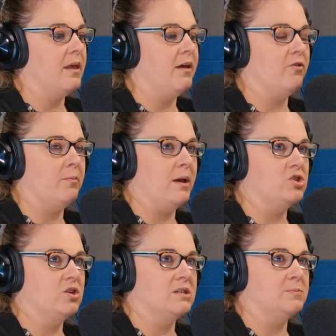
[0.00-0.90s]

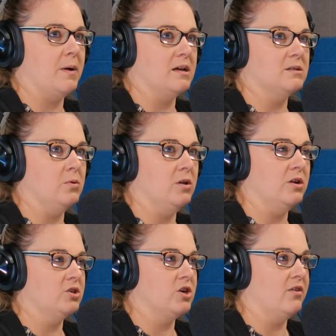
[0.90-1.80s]
information as possible in
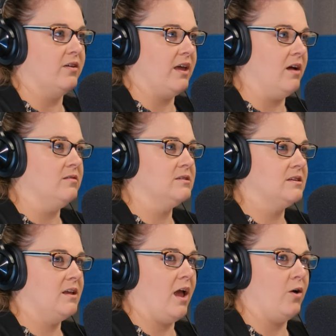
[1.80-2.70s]
your chart of accounts.